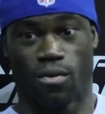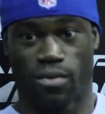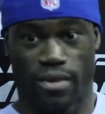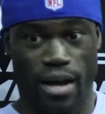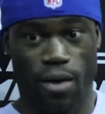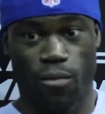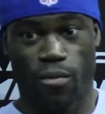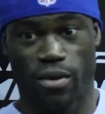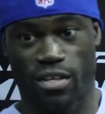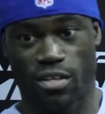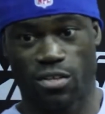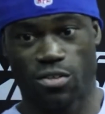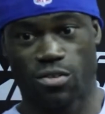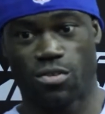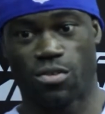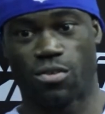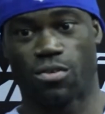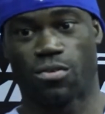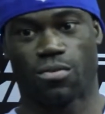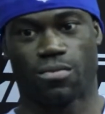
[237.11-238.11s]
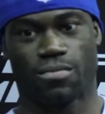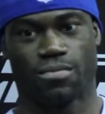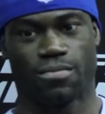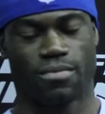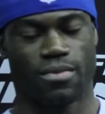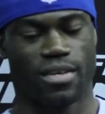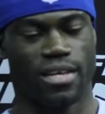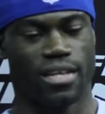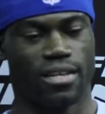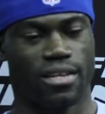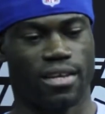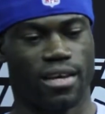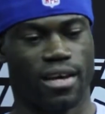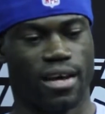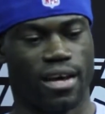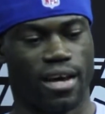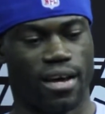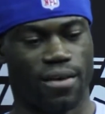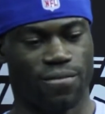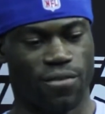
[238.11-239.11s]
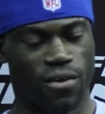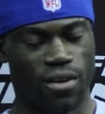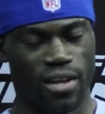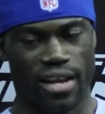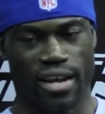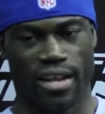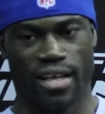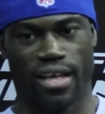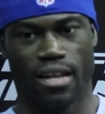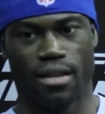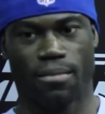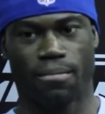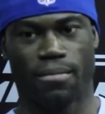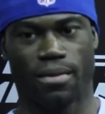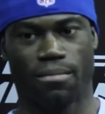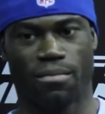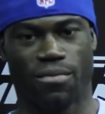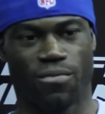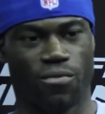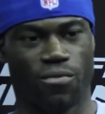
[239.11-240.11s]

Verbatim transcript: now what can you do? And I, I fall out of that element.